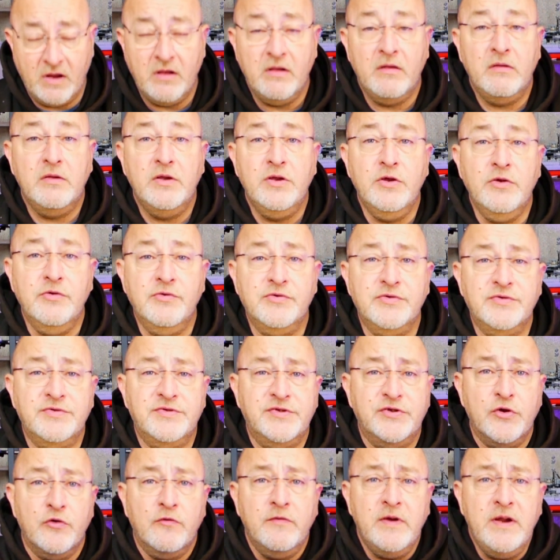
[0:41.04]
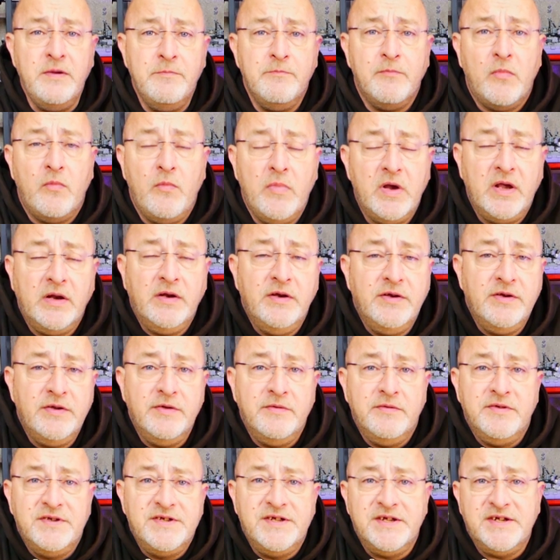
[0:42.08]
usual story, we're going to do
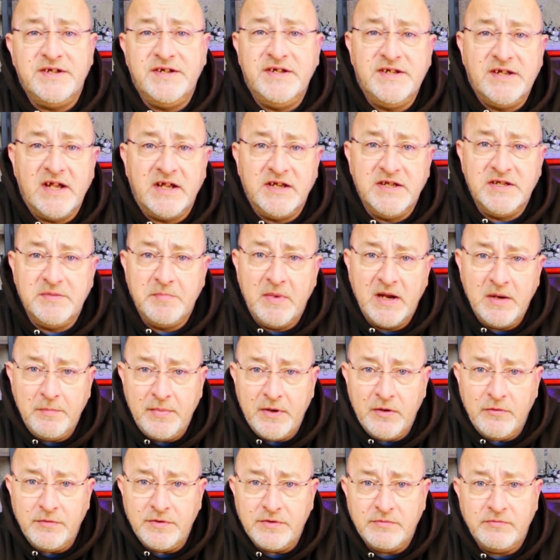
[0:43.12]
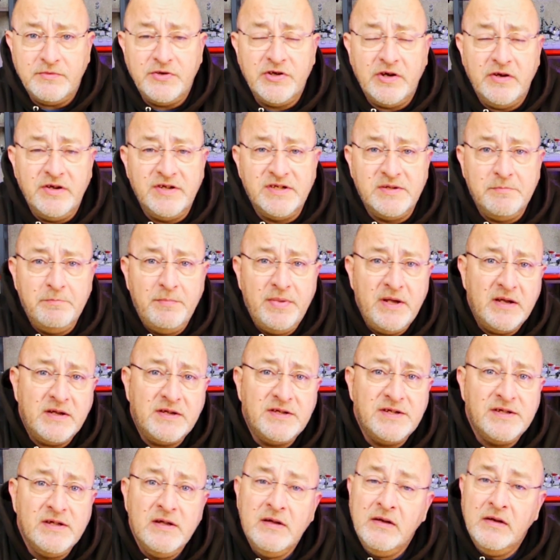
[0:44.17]
60-second speed build, show you some
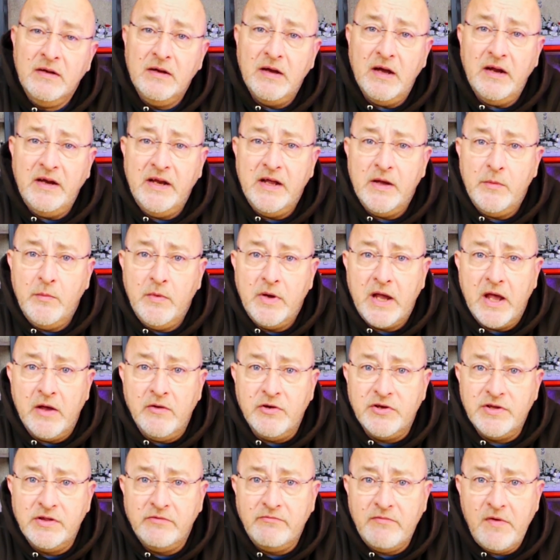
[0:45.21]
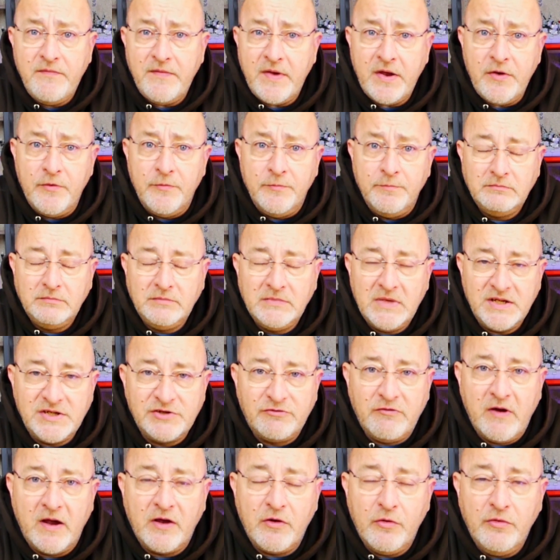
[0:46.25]
pics, and then we'll get into the review. Let's
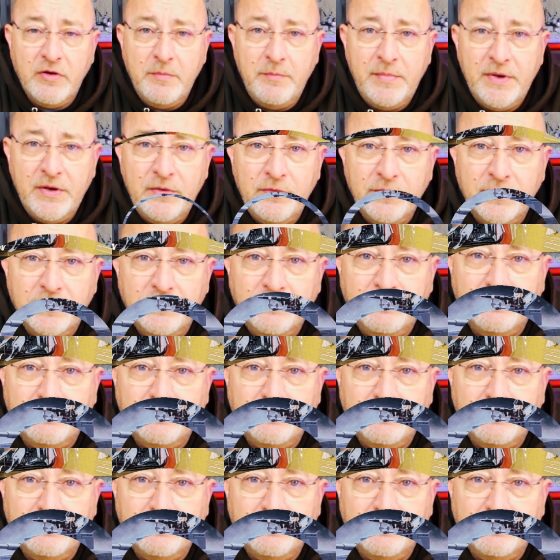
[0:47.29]
crack on and build.